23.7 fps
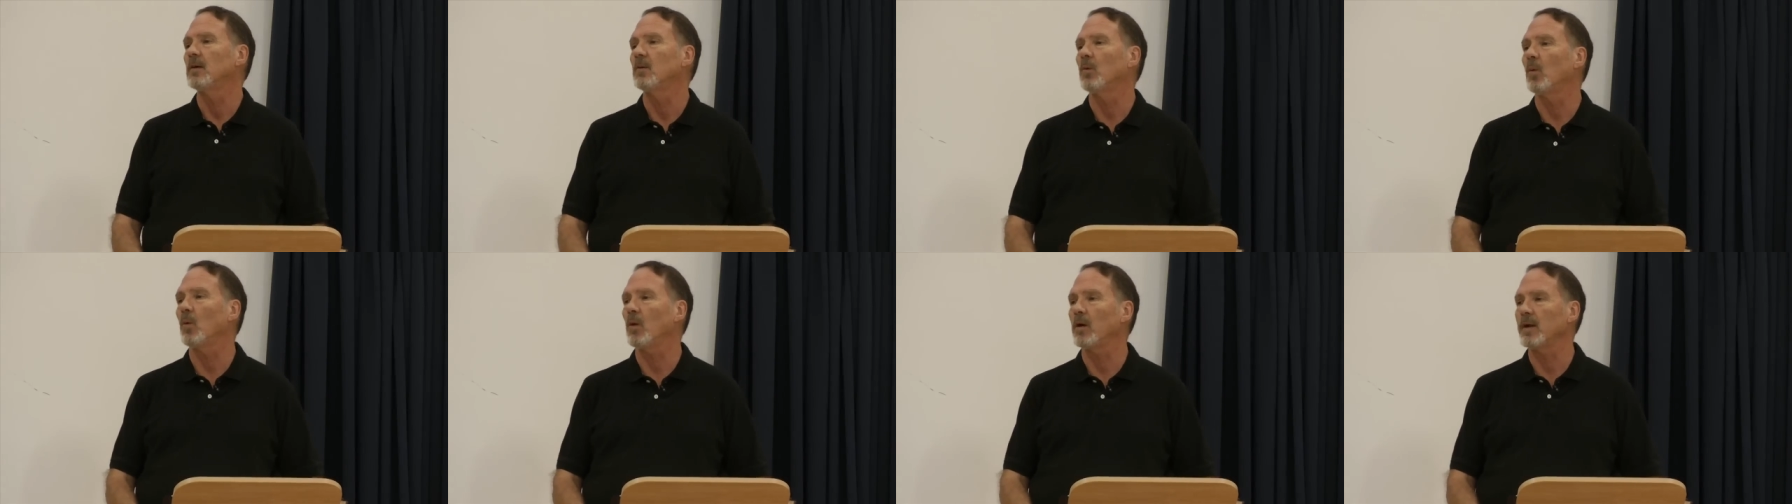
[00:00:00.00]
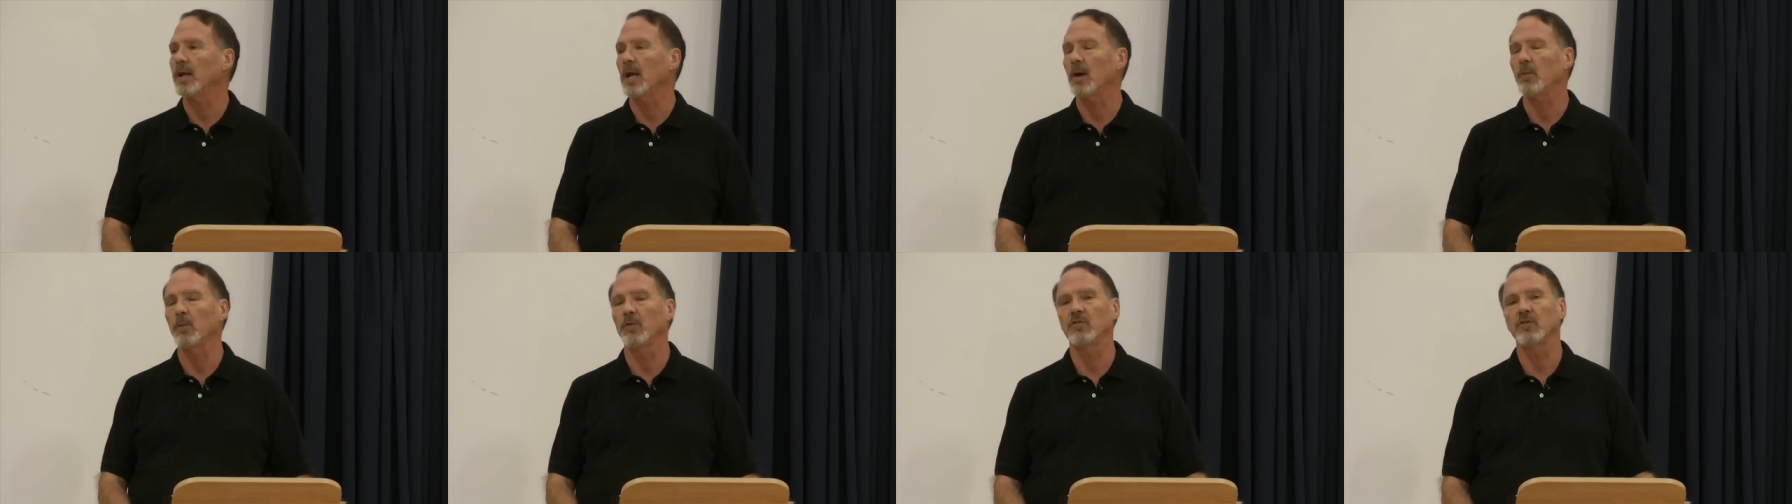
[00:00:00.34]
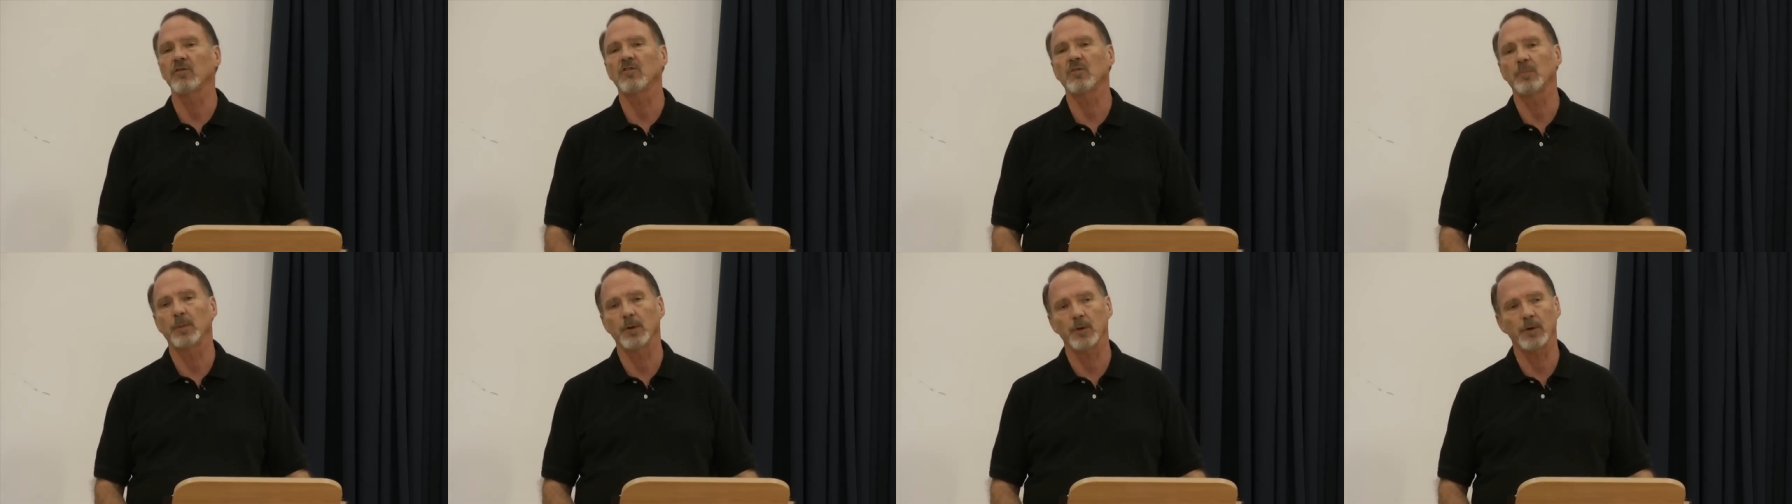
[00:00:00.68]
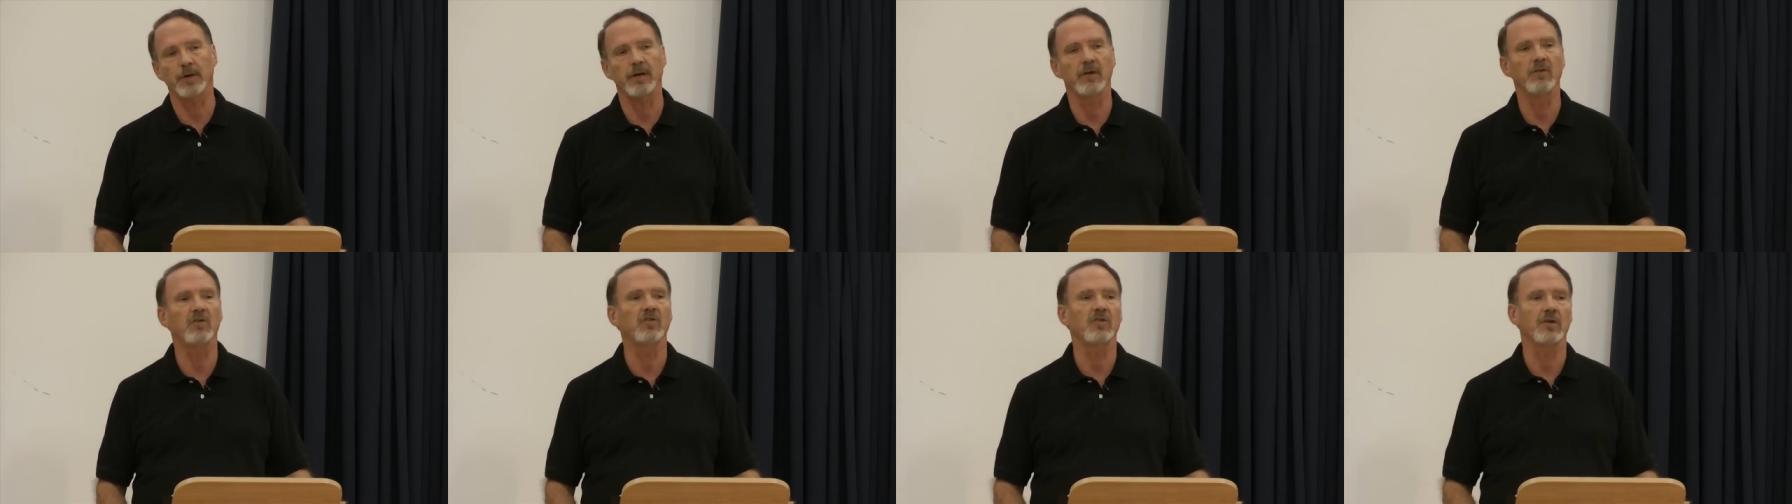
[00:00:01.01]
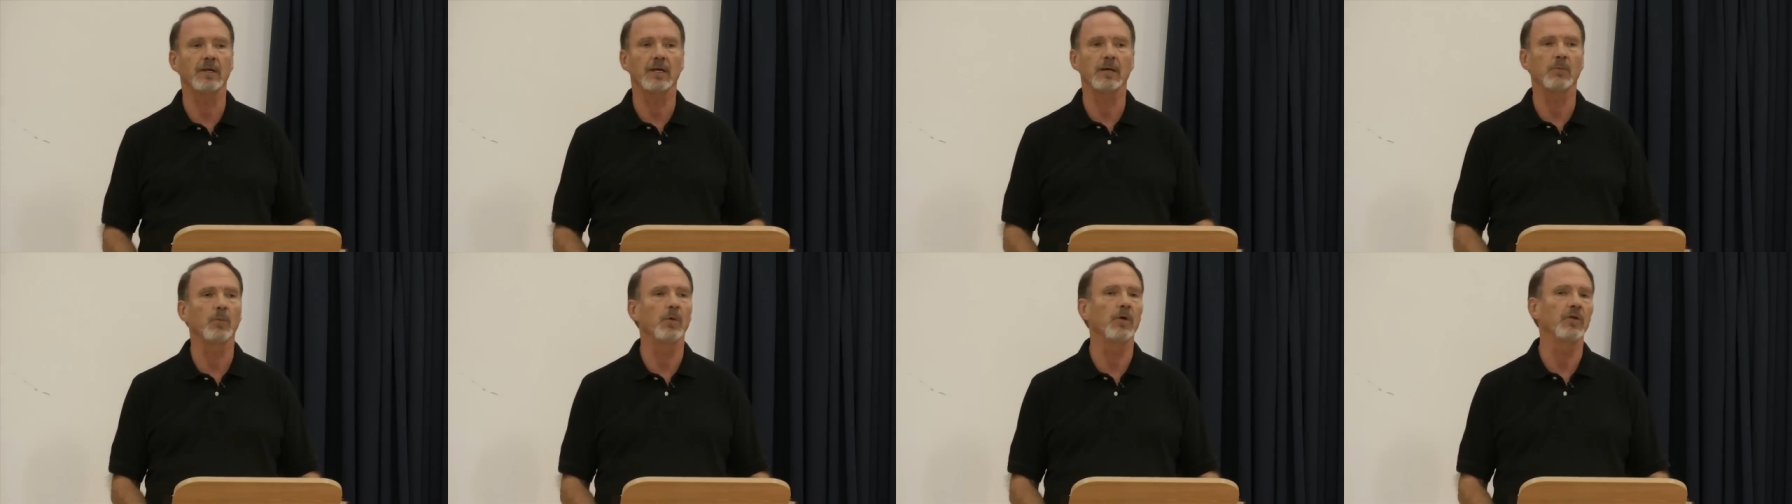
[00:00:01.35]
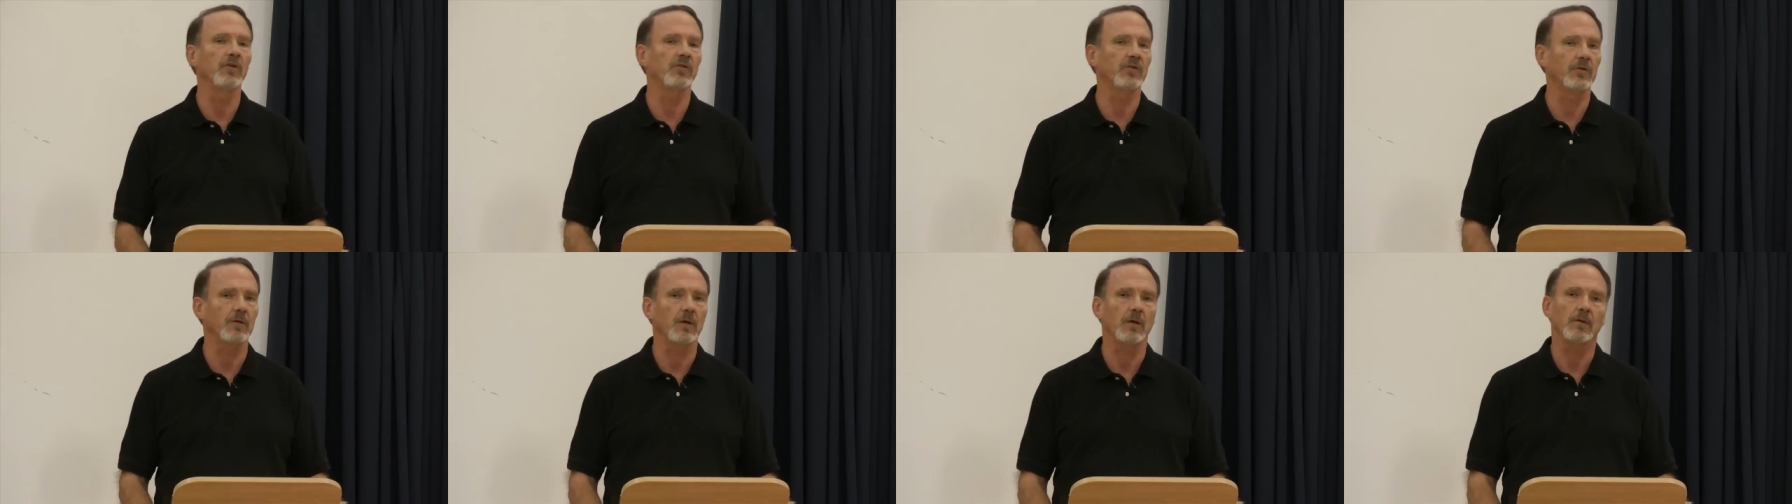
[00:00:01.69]
what I was experiencing
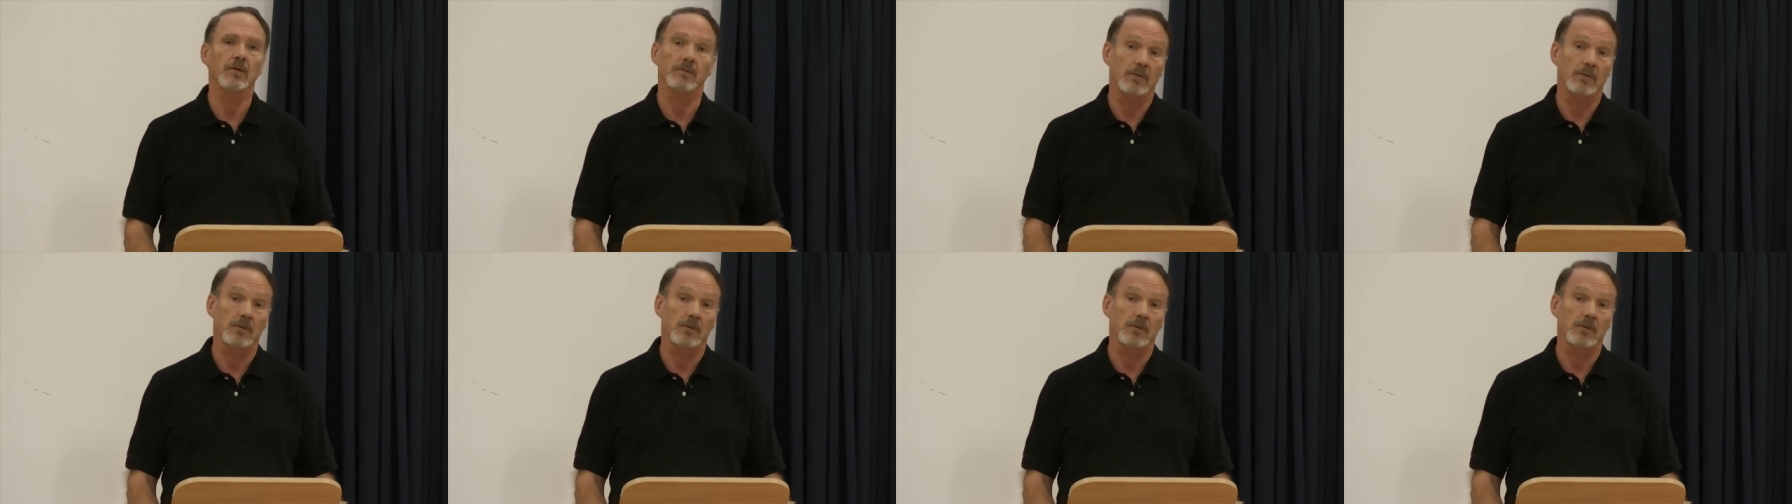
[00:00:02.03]
was